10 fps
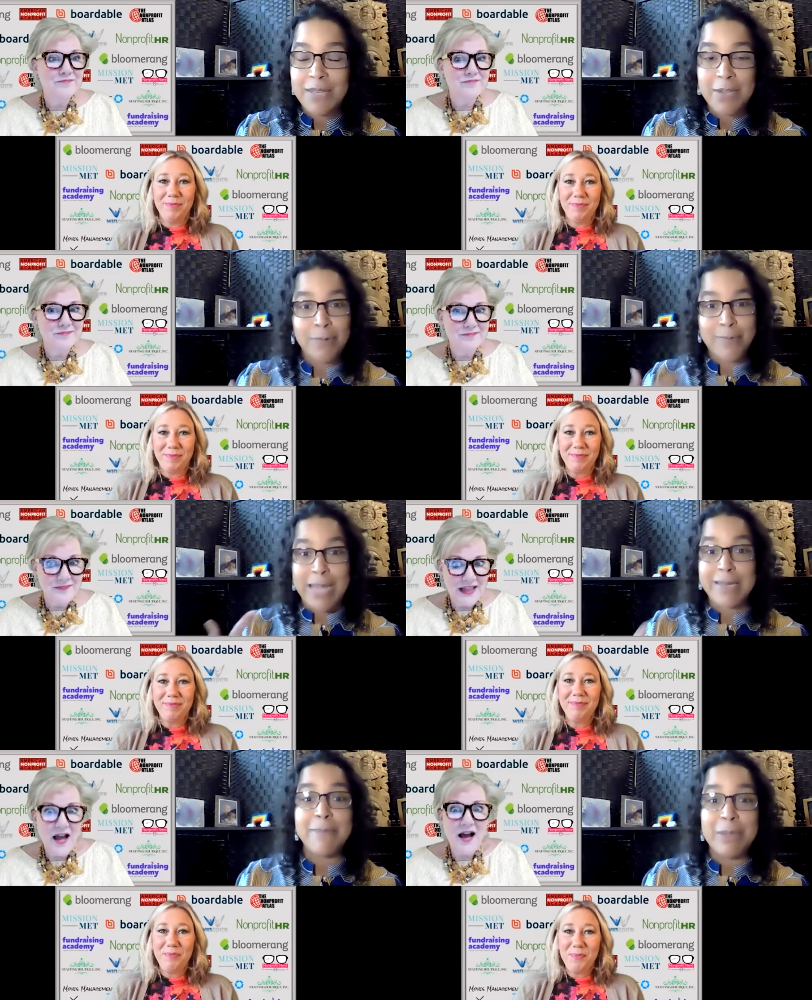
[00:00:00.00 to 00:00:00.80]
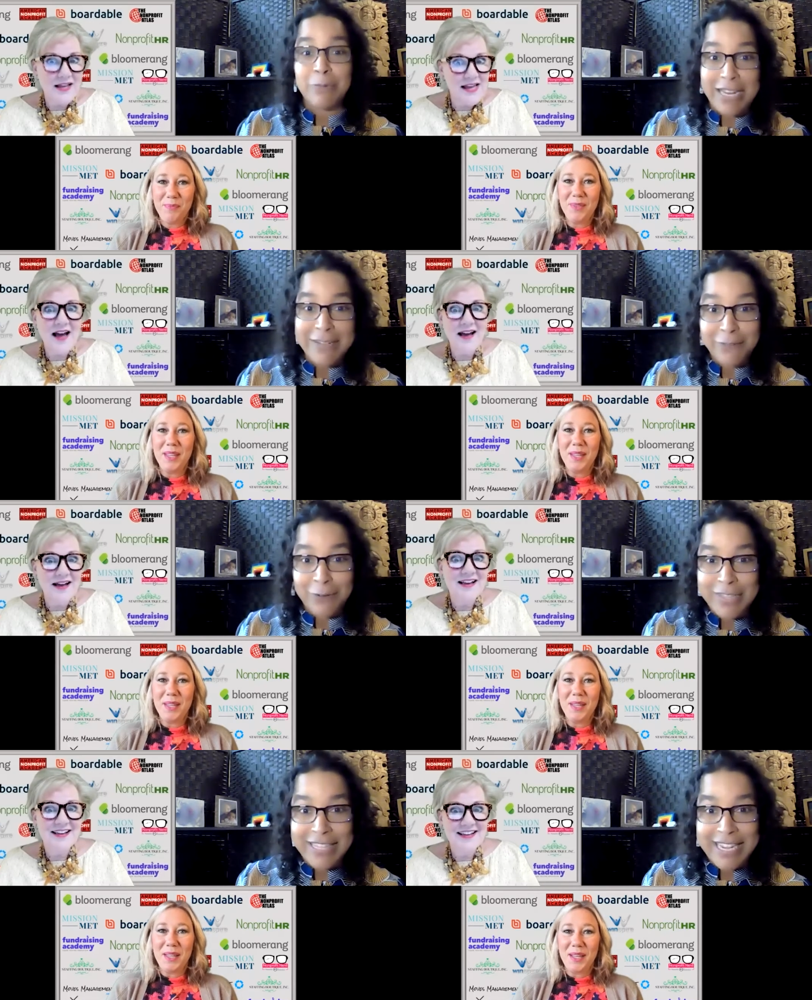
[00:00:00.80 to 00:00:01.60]
Speaker 1: be or we might not be ready
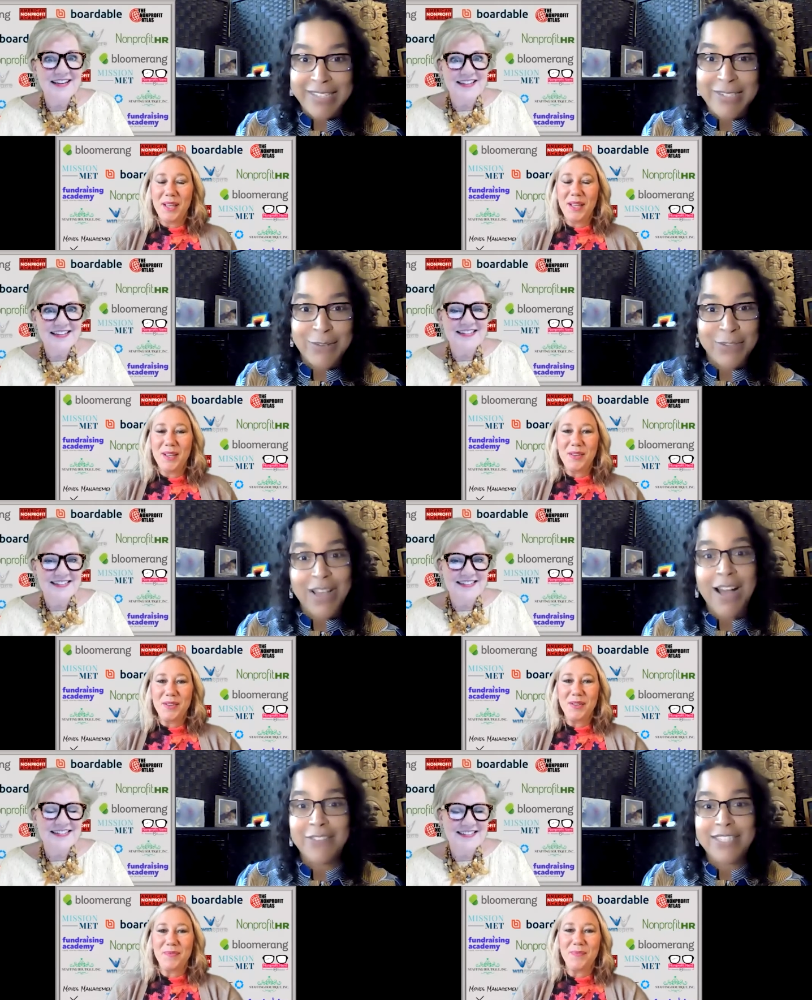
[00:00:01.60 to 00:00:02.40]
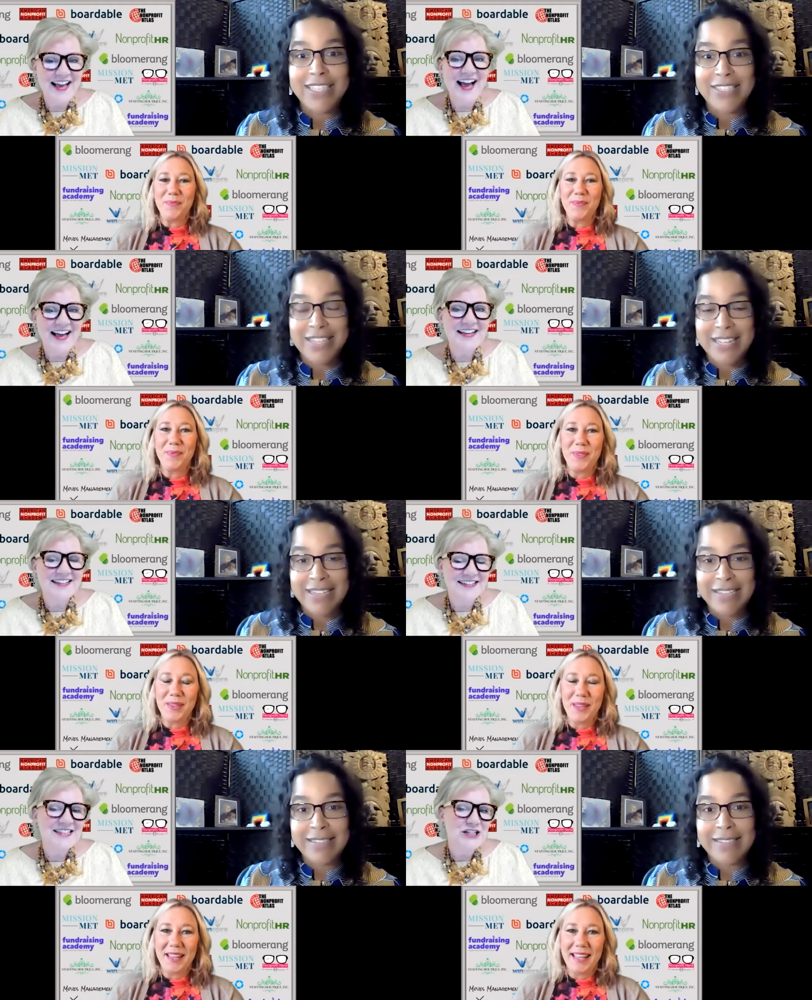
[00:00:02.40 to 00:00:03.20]
for what the answer or the conversation
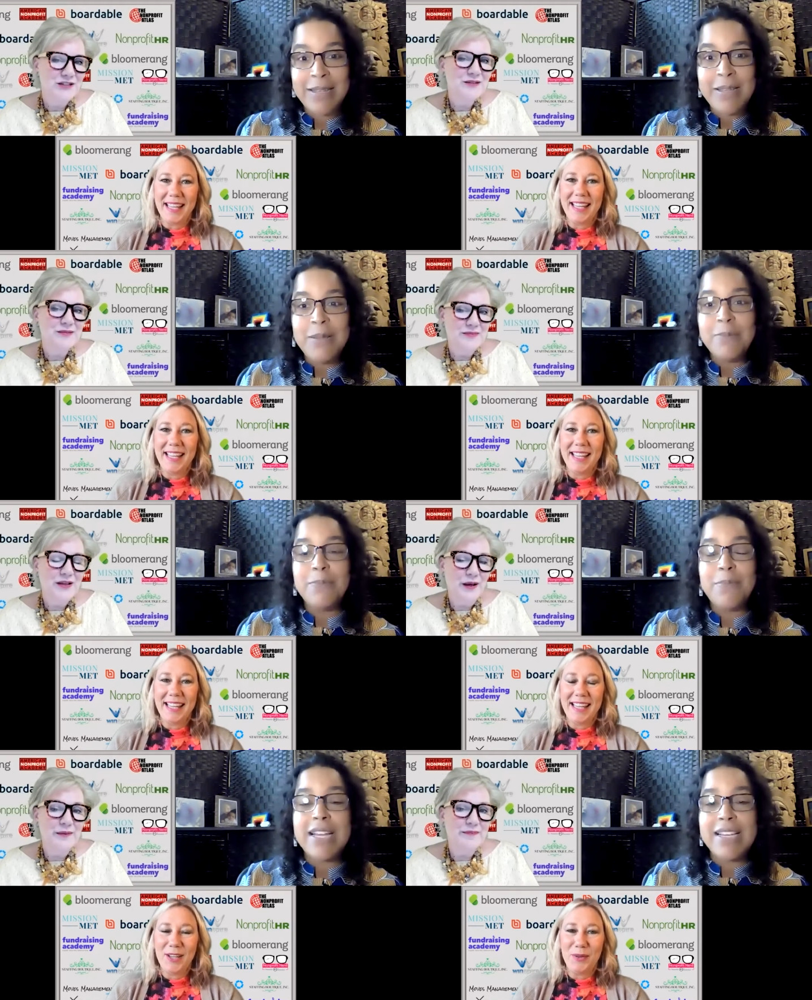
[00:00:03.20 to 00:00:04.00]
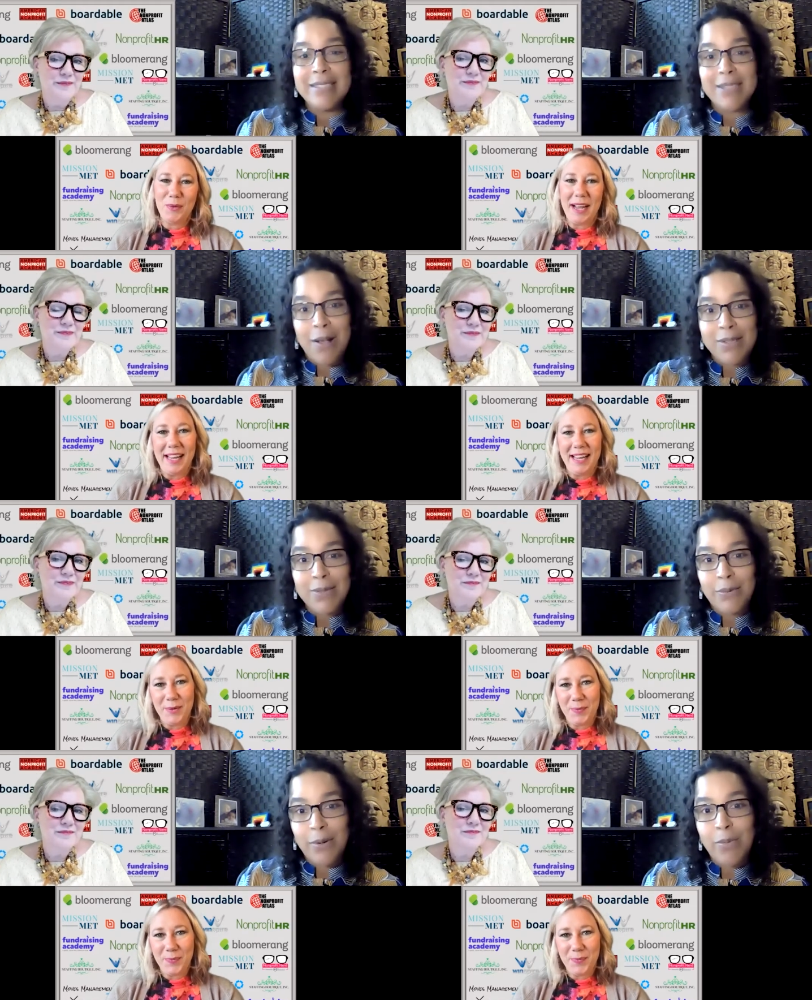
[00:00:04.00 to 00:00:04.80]
is but it's
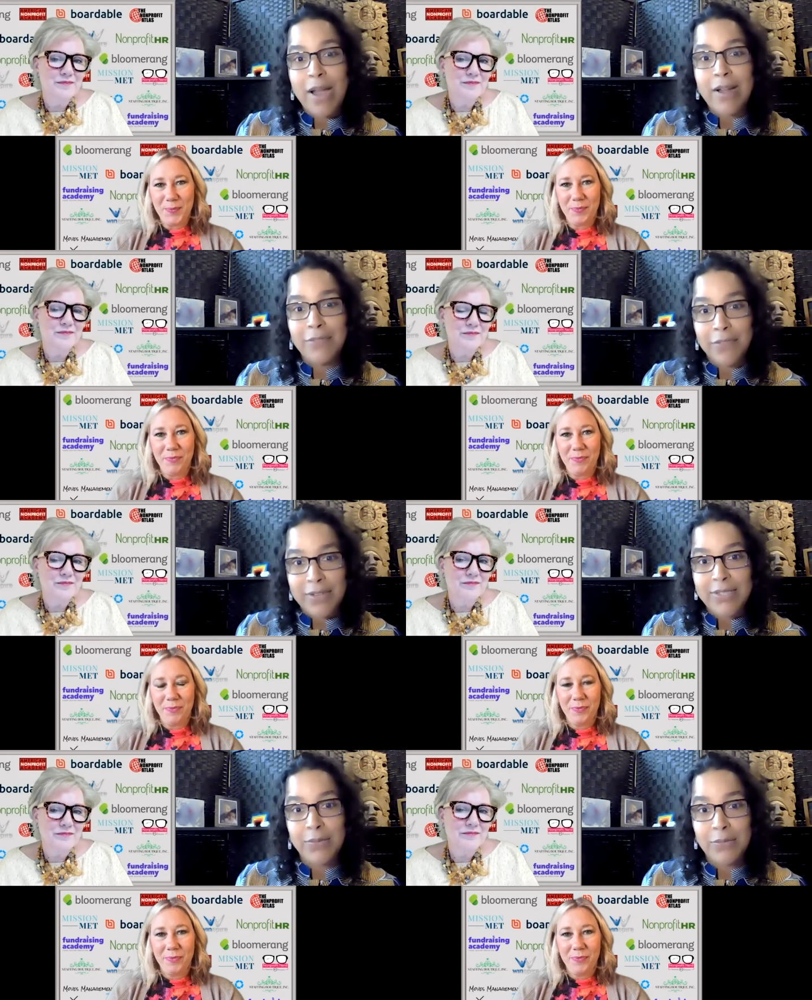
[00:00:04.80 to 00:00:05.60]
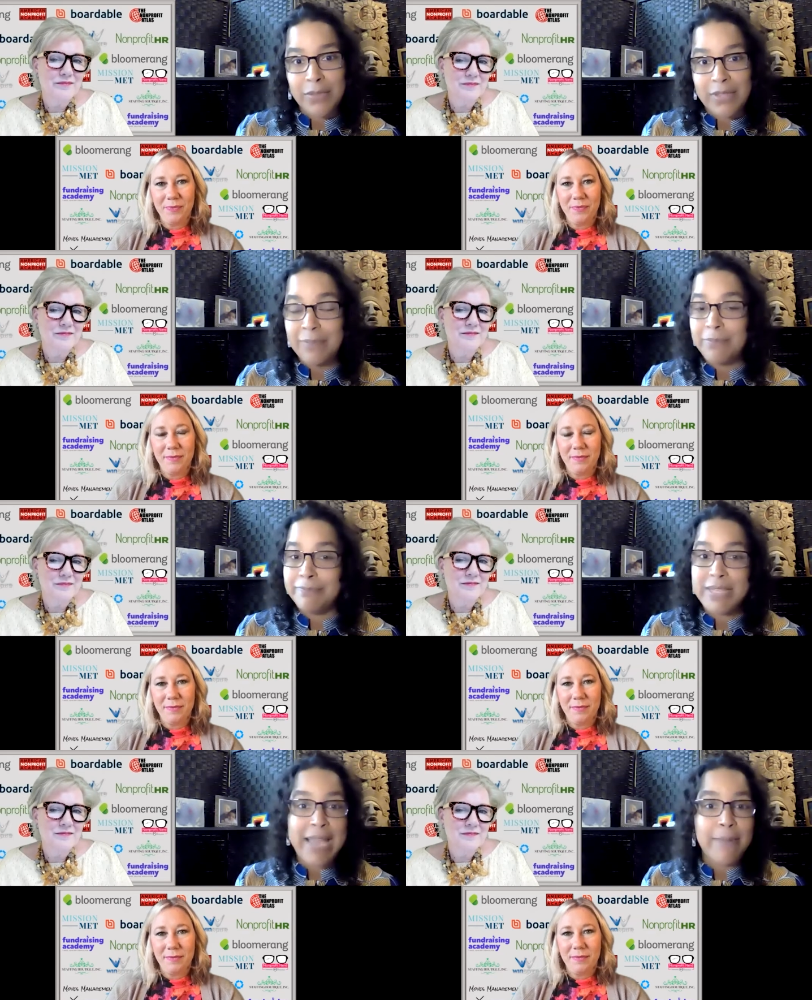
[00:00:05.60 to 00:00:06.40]
also required for us to really
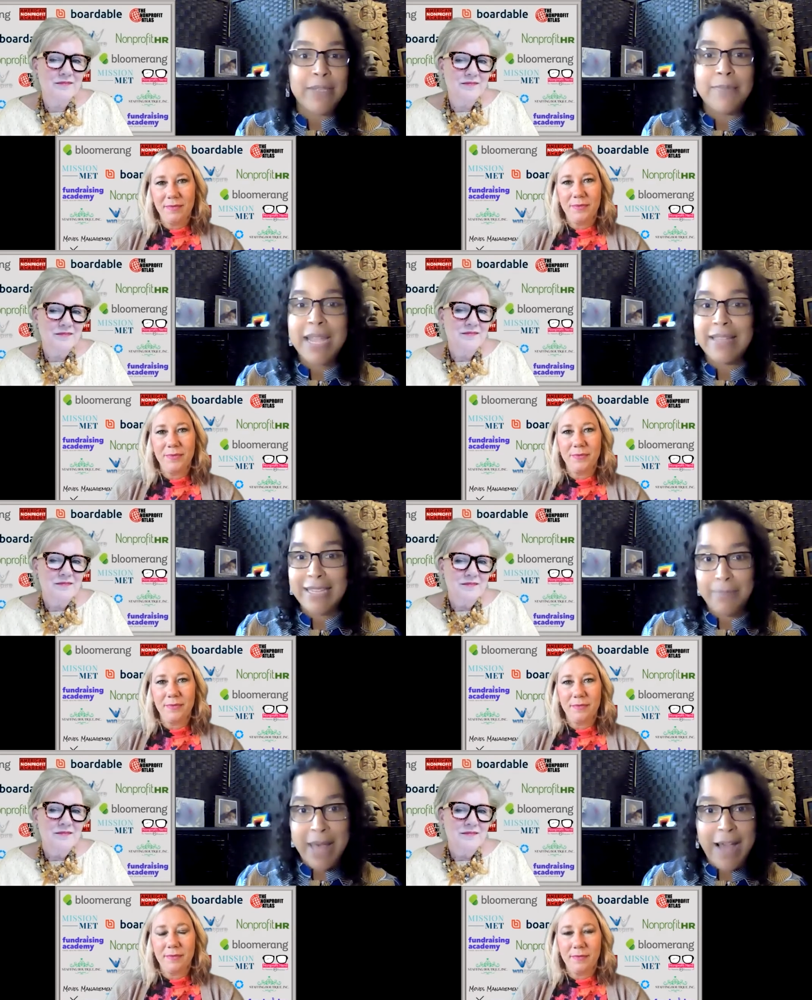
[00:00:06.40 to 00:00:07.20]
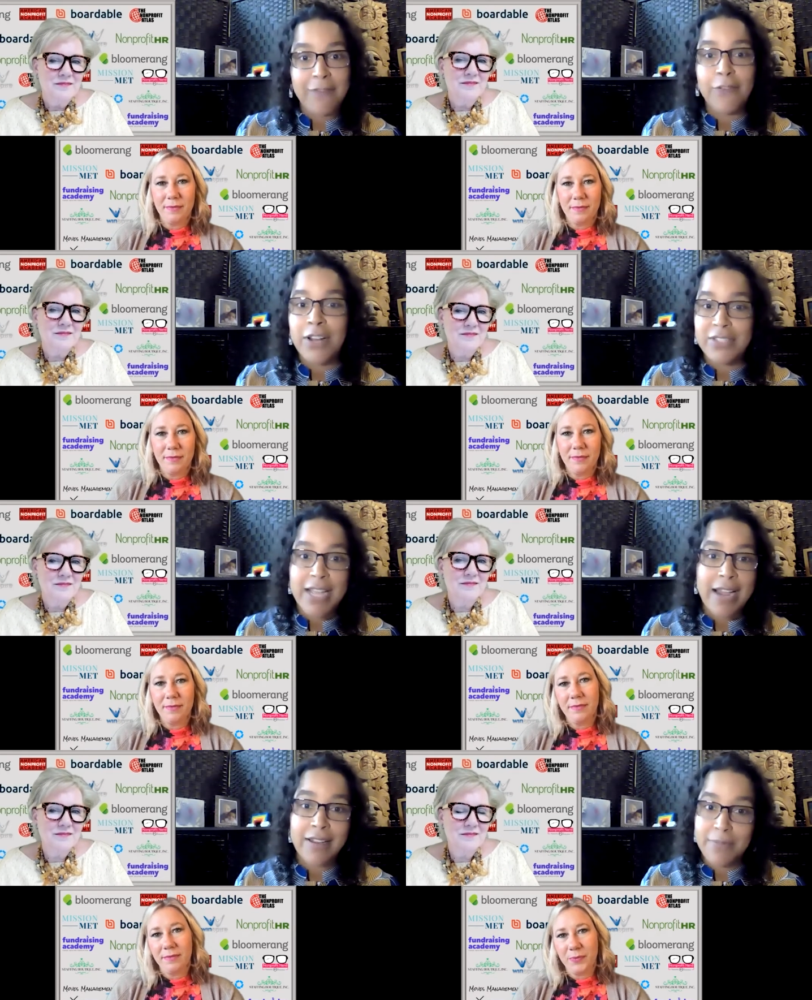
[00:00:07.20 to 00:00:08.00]
be able to make the impact for our
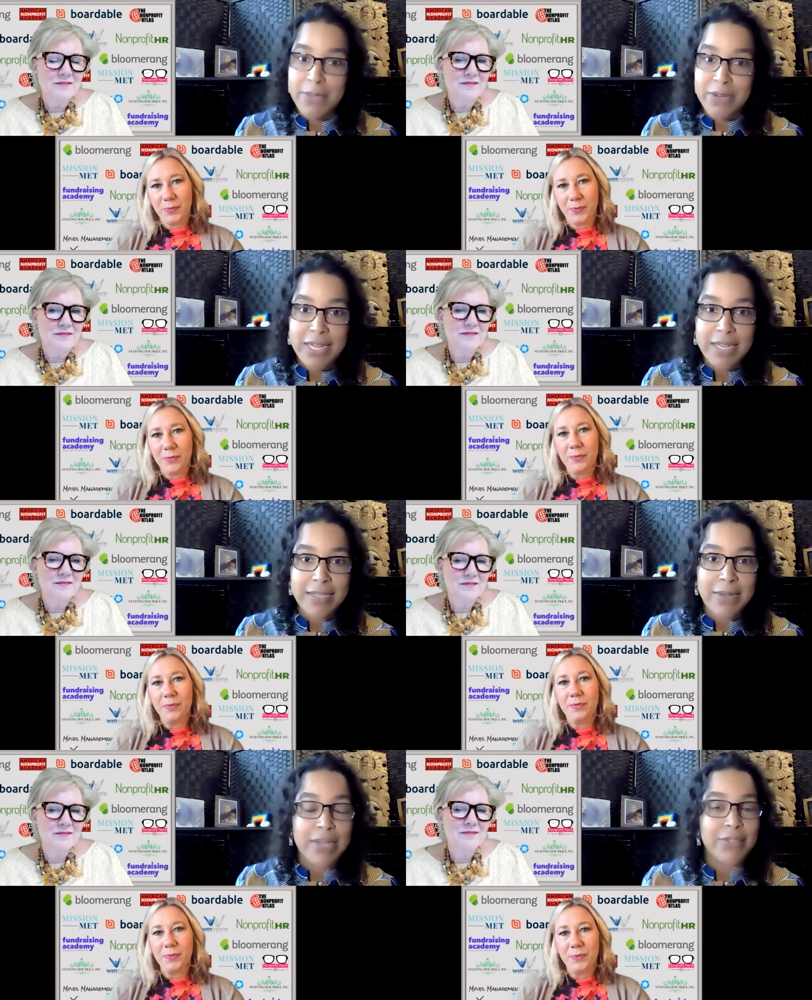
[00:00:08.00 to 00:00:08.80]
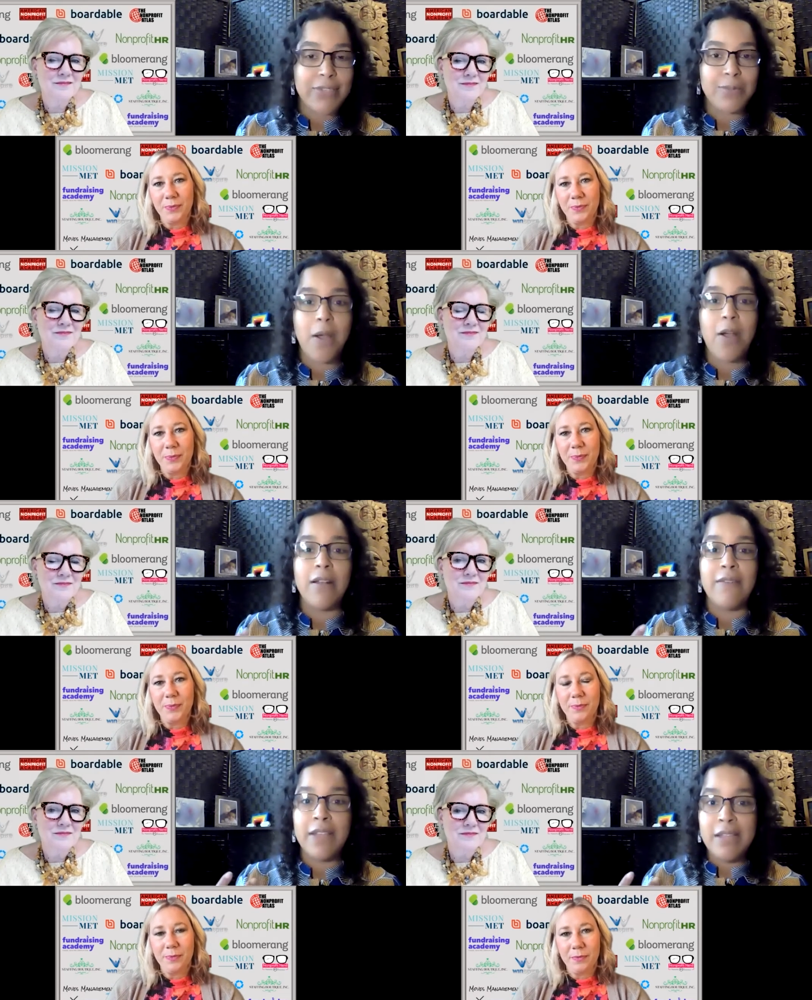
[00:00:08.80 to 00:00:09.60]
entire community you know it's just part of